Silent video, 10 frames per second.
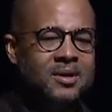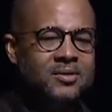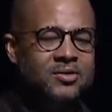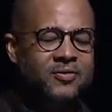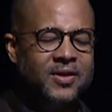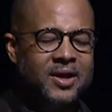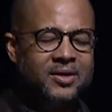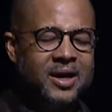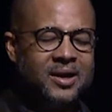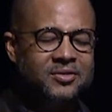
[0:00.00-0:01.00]
So,
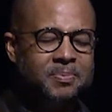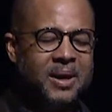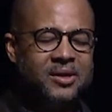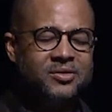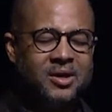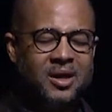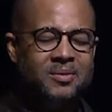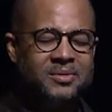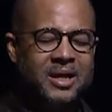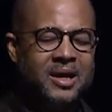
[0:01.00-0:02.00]
Father God, as the pastor
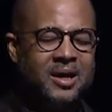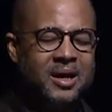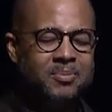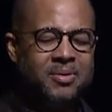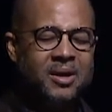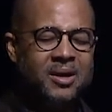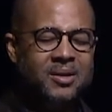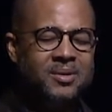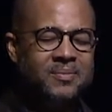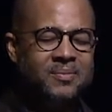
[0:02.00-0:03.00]
comes, I pray
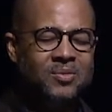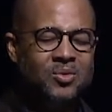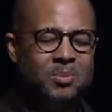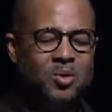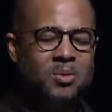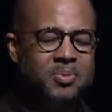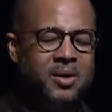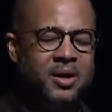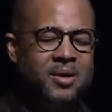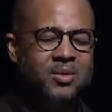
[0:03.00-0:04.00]
one more prayer.